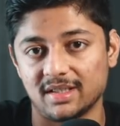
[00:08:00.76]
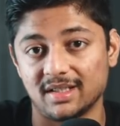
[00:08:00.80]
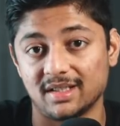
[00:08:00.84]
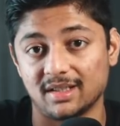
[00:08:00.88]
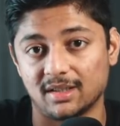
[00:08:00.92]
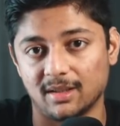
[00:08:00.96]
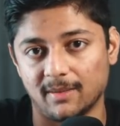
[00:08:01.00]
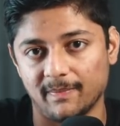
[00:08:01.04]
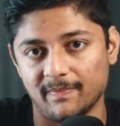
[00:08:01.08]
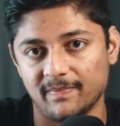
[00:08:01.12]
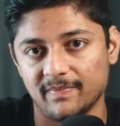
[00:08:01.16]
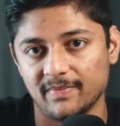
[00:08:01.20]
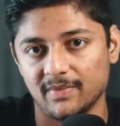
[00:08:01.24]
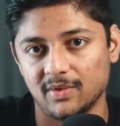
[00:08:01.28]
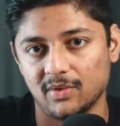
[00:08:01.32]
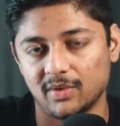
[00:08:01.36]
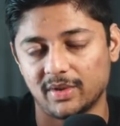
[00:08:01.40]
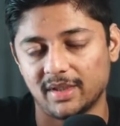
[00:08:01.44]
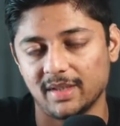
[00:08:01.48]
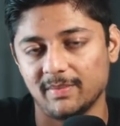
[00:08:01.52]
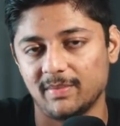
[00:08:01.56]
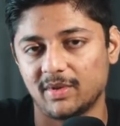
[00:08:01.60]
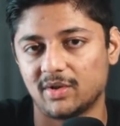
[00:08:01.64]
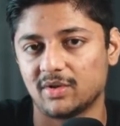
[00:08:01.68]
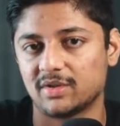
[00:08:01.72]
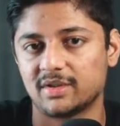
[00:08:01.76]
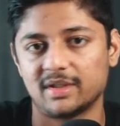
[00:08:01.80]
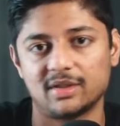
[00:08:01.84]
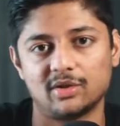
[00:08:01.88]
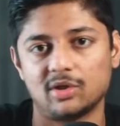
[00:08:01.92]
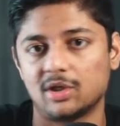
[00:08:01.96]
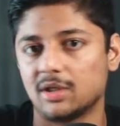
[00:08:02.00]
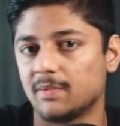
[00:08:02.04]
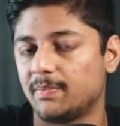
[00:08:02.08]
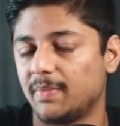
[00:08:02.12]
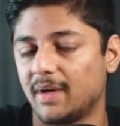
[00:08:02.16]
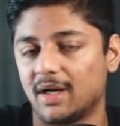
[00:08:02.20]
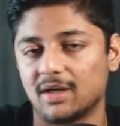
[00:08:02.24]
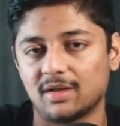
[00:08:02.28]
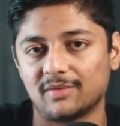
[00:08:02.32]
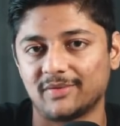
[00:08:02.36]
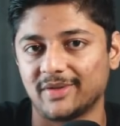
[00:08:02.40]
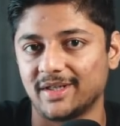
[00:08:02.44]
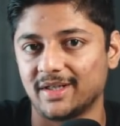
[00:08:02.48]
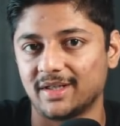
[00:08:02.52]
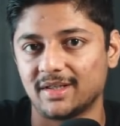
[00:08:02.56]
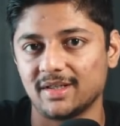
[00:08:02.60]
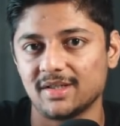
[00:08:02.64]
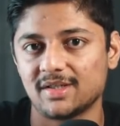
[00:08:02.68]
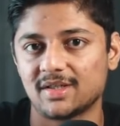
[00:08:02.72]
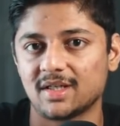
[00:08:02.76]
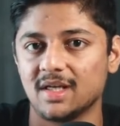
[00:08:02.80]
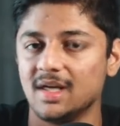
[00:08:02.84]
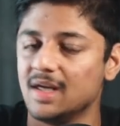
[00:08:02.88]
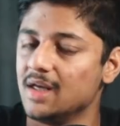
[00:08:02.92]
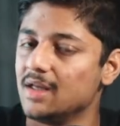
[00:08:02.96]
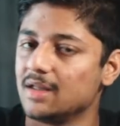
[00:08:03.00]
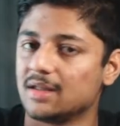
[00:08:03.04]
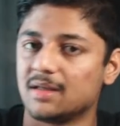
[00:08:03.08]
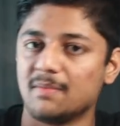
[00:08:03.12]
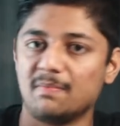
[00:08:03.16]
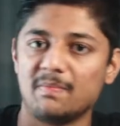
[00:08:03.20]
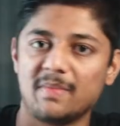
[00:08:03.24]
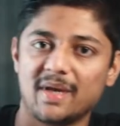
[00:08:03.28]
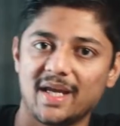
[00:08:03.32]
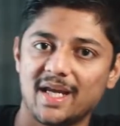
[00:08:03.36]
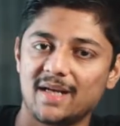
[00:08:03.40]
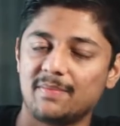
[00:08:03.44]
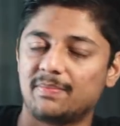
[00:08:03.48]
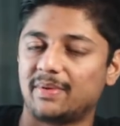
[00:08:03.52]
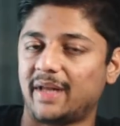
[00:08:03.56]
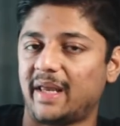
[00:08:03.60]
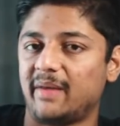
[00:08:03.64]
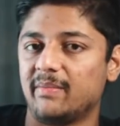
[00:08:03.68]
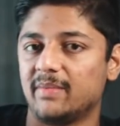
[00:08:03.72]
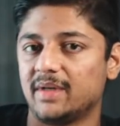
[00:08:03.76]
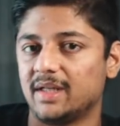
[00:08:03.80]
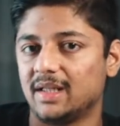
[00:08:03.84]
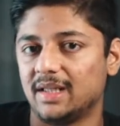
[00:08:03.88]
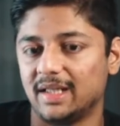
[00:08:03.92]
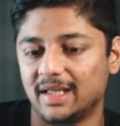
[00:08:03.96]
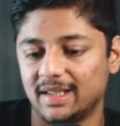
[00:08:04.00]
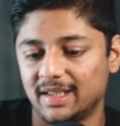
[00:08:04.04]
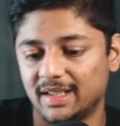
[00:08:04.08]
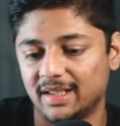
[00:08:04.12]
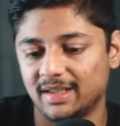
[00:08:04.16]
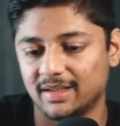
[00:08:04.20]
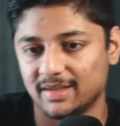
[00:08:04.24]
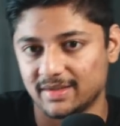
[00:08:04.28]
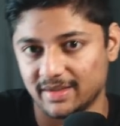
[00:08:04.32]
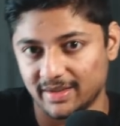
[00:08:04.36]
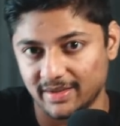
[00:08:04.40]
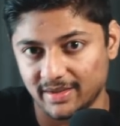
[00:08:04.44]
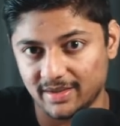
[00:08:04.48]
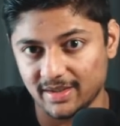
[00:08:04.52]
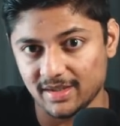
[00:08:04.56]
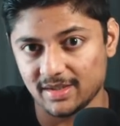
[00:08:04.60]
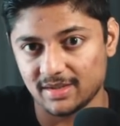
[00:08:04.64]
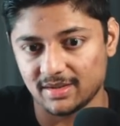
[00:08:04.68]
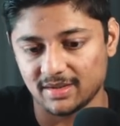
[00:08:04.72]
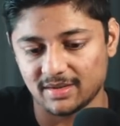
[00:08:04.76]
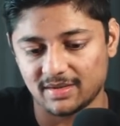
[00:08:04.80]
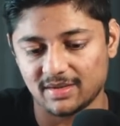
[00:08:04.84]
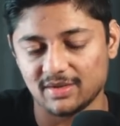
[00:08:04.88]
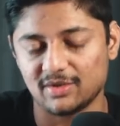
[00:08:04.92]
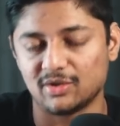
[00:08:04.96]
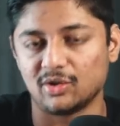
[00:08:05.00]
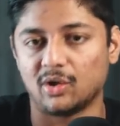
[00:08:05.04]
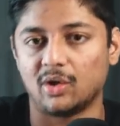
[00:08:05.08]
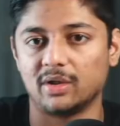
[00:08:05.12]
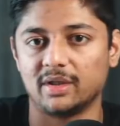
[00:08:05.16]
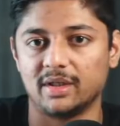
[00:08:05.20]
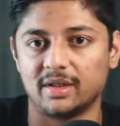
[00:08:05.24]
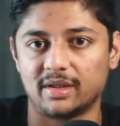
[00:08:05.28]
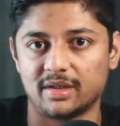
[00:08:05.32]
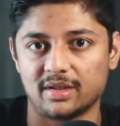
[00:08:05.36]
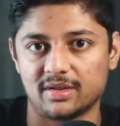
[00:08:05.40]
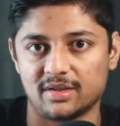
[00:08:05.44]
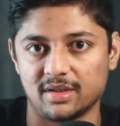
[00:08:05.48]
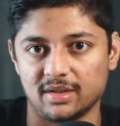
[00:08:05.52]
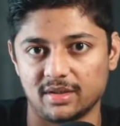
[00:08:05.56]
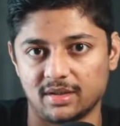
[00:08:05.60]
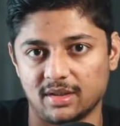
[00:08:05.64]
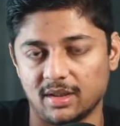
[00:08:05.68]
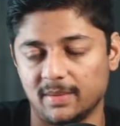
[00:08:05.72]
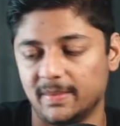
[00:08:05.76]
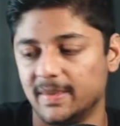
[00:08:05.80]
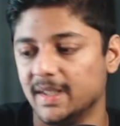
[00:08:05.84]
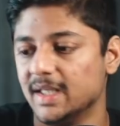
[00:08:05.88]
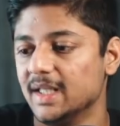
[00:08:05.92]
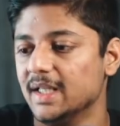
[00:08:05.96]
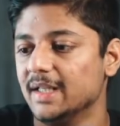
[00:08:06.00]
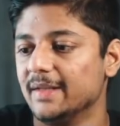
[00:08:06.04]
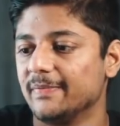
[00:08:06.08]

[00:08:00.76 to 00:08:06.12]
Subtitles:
income. Okay, because they're not a part of interest. The main primary lending is interest. This is non-interest income.